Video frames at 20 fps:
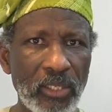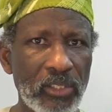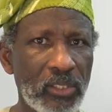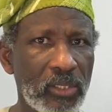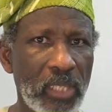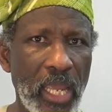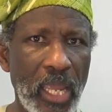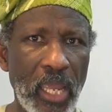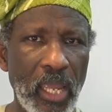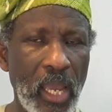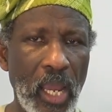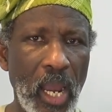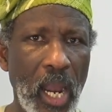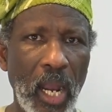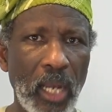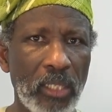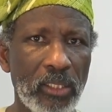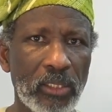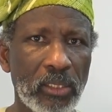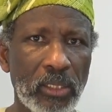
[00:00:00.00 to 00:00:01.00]
stay
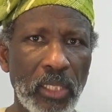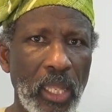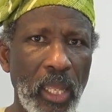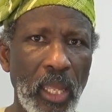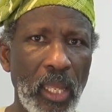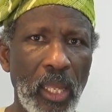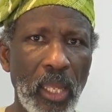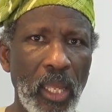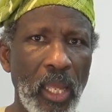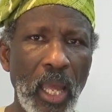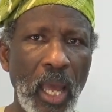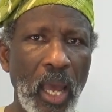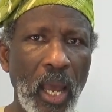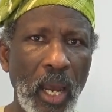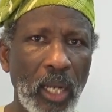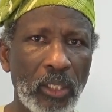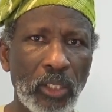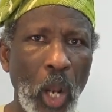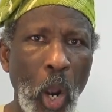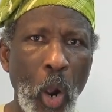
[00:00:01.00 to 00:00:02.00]

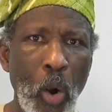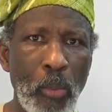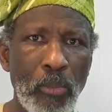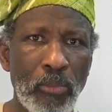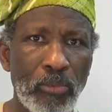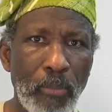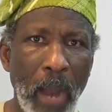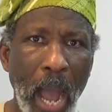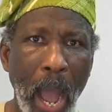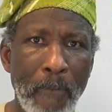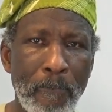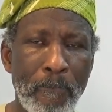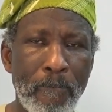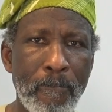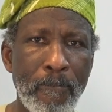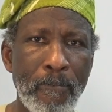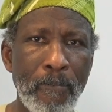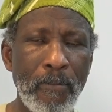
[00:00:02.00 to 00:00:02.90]
at home, mom.